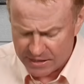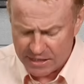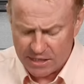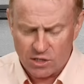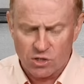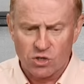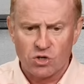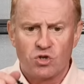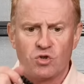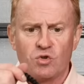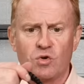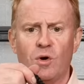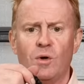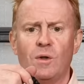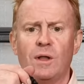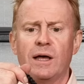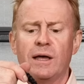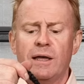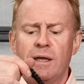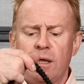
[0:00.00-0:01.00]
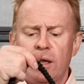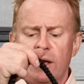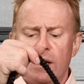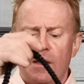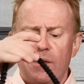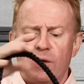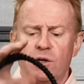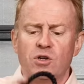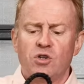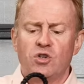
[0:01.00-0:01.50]
the controller.
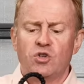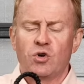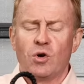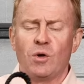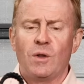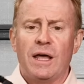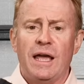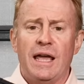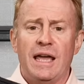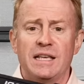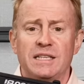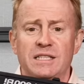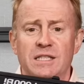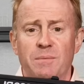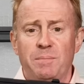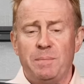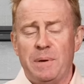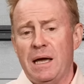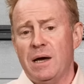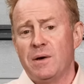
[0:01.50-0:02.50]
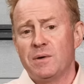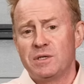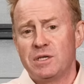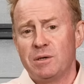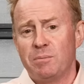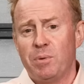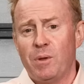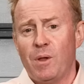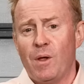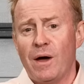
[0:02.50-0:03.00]
Now, the controller has the power
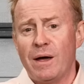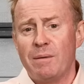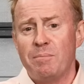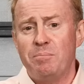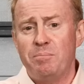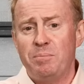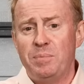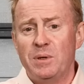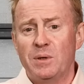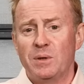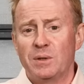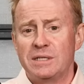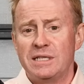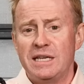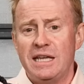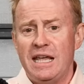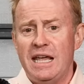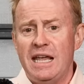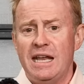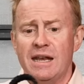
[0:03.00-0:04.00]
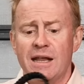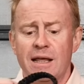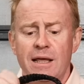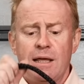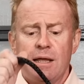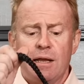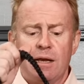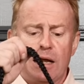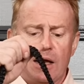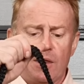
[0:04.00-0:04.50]
supply built in.
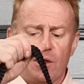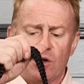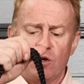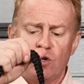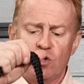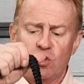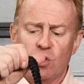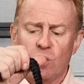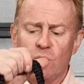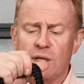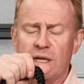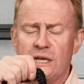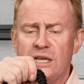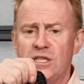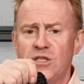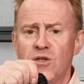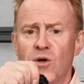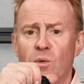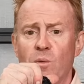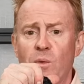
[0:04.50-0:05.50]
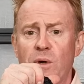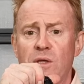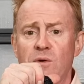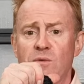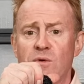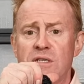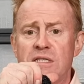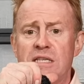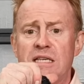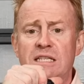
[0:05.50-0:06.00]
Now, the controller is not
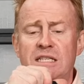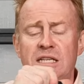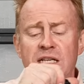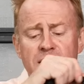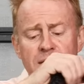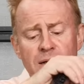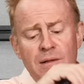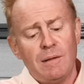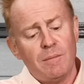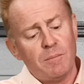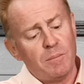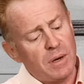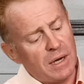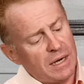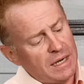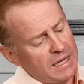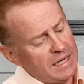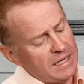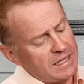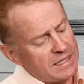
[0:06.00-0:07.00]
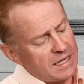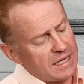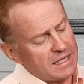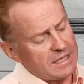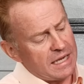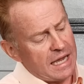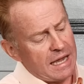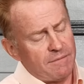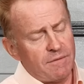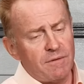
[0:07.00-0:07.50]
weather resistant, but it
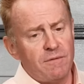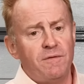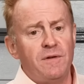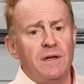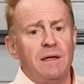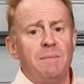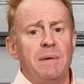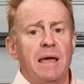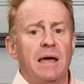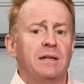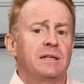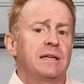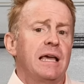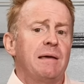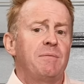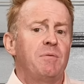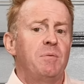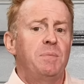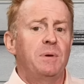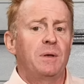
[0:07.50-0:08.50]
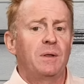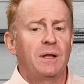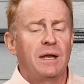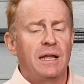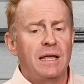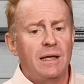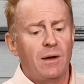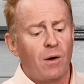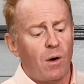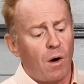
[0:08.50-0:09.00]
does have a V-mount
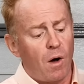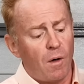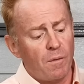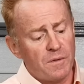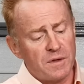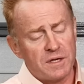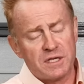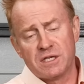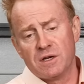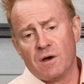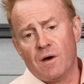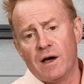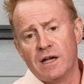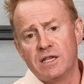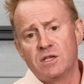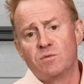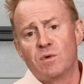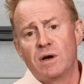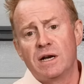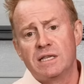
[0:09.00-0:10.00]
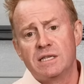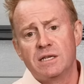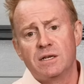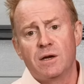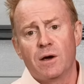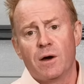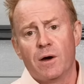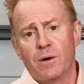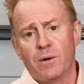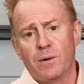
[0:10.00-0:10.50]
capability on the sides ready to
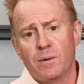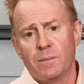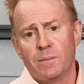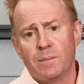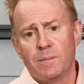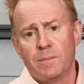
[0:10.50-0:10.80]
go.